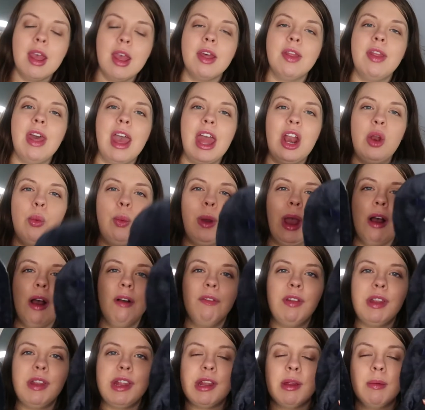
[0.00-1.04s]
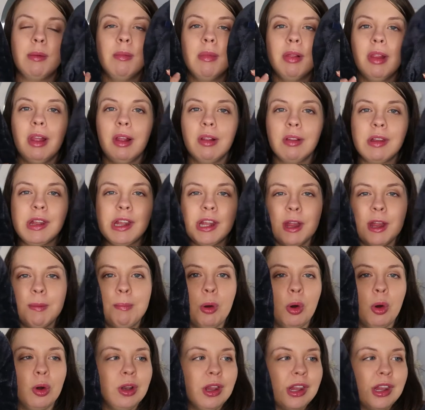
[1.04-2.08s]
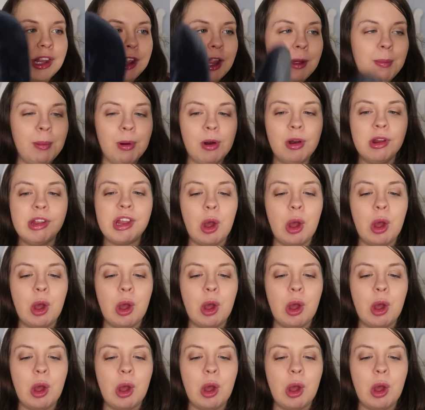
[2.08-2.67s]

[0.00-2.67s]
Then we have some little slip-on slippers.